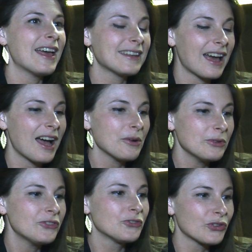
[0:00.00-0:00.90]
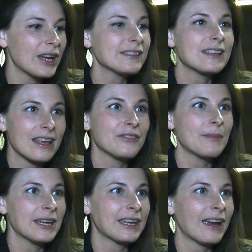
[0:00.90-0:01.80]
and I was dressed as
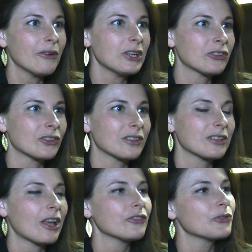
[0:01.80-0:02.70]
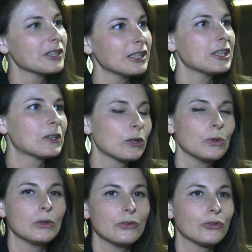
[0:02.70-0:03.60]
my character, not really a
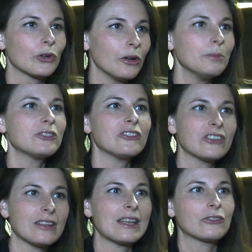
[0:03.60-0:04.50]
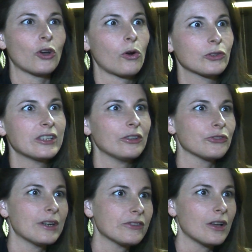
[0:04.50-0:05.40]
clueless girl, but she's got that cocktail
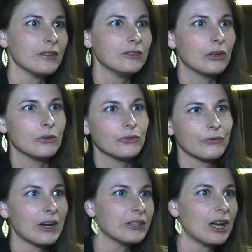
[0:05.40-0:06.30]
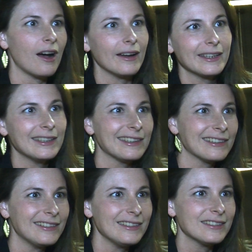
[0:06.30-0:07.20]
dress on, those very high
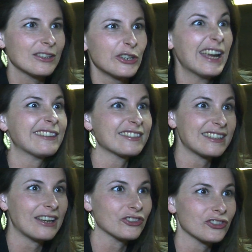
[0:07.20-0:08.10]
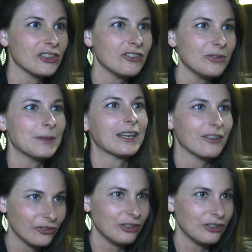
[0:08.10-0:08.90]
heels, her extensions, because